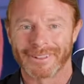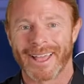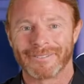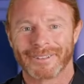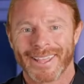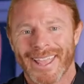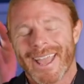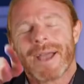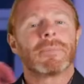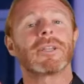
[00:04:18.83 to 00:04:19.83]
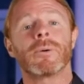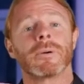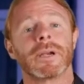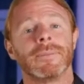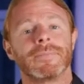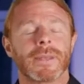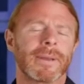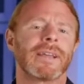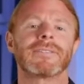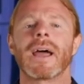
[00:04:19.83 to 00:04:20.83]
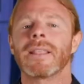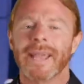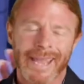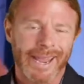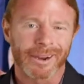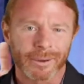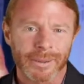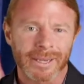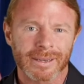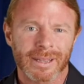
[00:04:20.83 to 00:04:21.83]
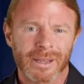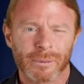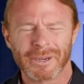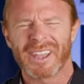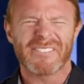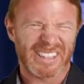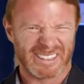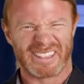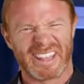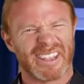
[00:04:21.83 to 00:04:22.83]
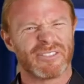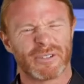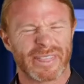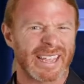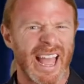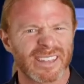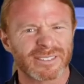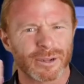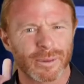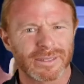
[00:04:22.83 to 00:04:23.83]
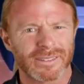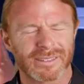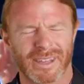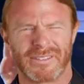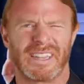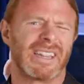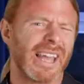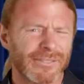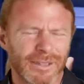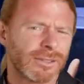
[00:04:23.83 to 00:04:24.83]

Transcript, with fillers: life. But don't worry, because unlike heroin, where you have to live with the consequences of a life